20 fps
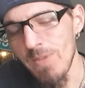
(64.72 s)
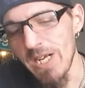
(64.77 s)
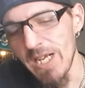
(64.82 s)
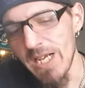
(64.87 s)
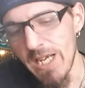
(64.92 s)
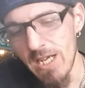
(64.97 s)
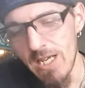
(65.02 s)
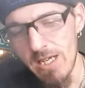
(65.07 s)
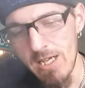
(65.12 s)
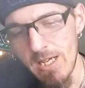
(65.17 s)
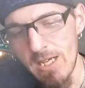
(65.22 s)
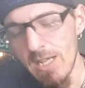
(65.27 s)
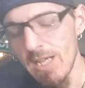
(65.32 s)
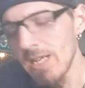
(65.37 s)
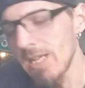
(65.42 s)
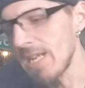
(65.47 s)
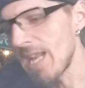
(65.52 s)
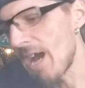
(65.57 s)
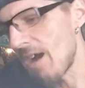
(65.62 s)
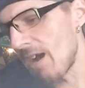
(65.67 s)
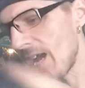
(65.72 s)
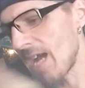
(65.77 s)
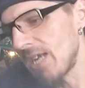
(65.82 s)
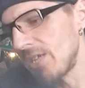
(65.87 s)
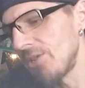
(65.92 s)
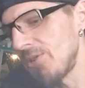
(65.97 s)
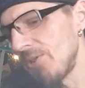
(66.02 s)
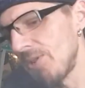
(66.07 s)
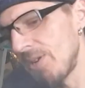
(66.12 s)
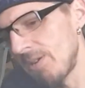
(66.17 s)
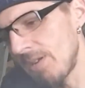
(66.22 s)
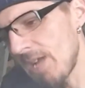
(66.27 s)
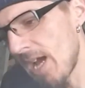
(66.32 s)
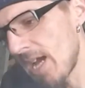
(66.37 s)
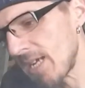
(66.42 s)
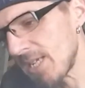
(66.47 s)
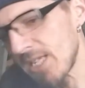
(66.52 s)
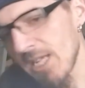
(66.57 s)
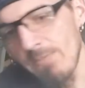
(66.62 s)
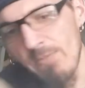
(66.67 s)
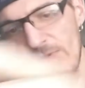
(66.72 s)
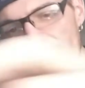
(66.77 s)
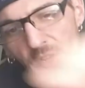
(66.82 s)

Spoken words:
Mini. Now, as you, some